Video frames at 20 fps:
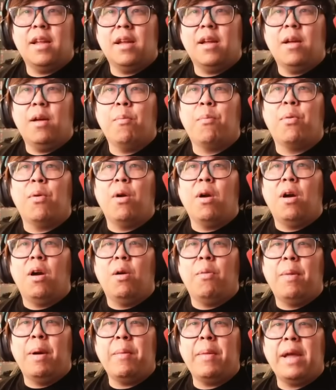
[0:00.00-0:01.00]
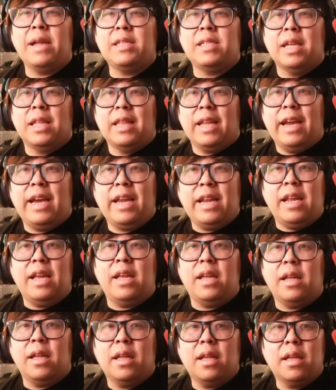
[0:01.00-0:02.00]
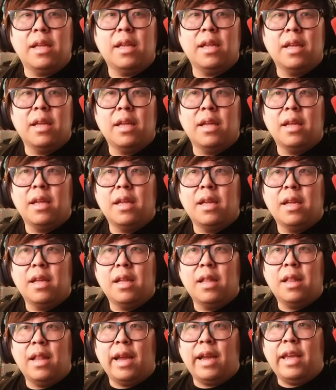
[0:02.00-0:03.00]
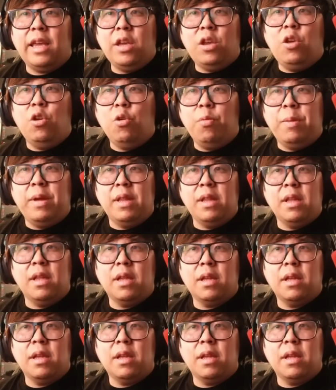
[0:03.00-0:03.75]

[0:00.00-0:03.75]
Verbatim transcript: Bro, my man delayed it? Like he human?